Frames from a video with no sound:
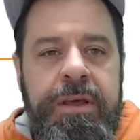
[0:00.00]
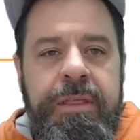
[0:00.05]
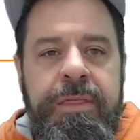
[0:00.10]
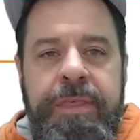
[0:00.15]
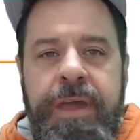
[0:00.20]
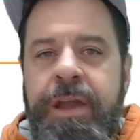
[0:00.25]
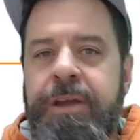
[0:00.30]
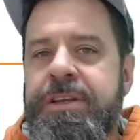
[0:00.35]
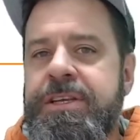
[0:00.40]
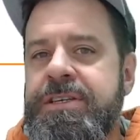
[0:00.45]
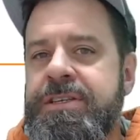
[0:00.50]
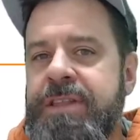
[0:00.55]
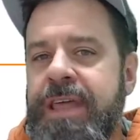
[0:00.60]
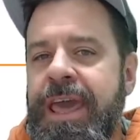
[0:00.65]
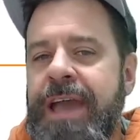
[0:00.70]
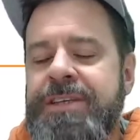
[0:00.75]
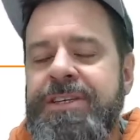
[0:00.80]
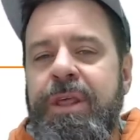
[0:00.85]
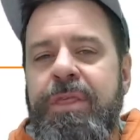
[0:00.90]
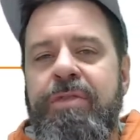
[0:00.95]
They
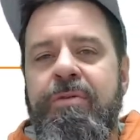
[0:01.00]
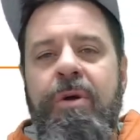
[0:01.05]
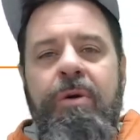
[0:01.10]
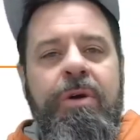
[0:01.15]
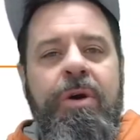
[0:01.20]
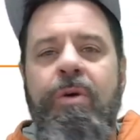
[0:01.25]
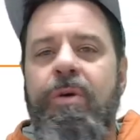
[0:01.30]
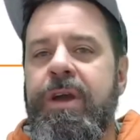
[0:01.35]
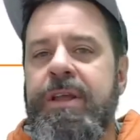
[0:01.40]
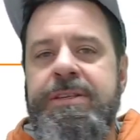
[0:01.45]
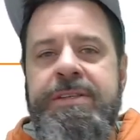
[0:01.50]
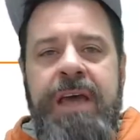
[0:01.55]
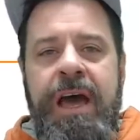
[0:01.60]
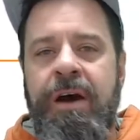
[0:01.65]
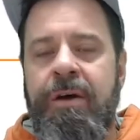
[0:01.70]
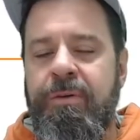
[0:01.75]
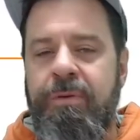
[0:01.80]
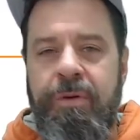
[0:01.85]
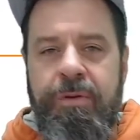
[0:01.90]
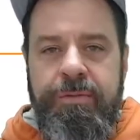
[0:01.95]
actually throw coins
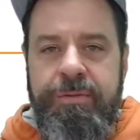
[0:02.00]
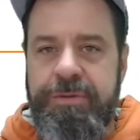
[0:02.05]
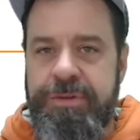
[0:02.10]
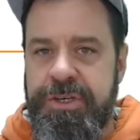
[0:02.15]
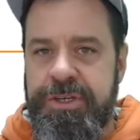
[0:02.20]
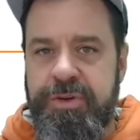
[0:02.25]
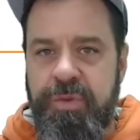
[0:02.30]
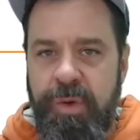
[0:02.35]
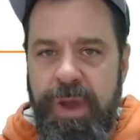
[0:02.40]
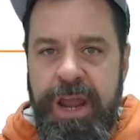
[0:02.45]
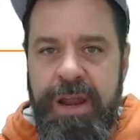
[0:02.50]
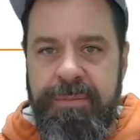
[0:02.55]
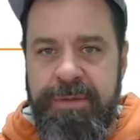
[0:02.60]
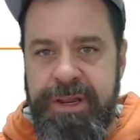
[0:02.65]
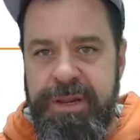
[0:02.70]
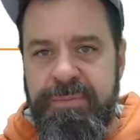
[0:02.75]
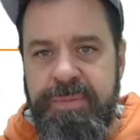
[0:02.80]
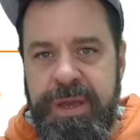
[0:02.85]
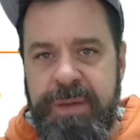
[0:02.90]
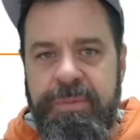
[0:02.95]
out just randomly
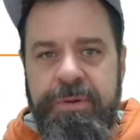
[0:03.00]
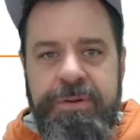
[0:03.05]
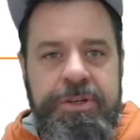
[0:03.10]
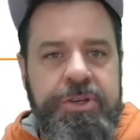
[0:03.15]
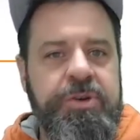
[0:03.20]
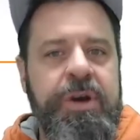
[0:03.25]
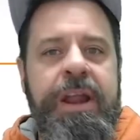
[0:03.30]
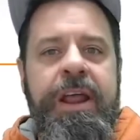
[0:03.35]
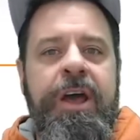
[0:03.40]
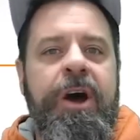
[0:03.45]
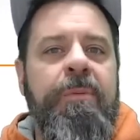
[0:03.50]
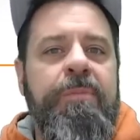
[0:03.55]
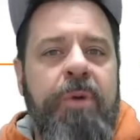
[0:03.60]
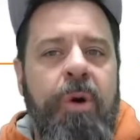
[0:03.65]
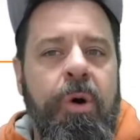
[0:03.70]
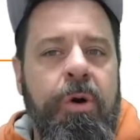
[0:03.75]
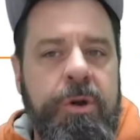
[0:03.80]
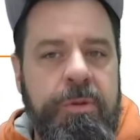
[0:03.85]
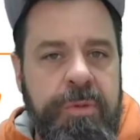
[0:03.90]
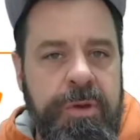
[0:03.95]
to people to try to help the
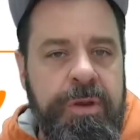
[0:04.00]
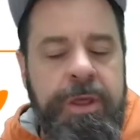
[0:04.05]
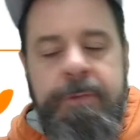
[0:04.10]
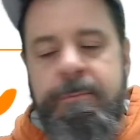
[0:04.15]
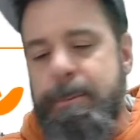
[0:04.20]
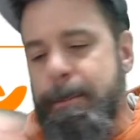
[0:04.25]
whole community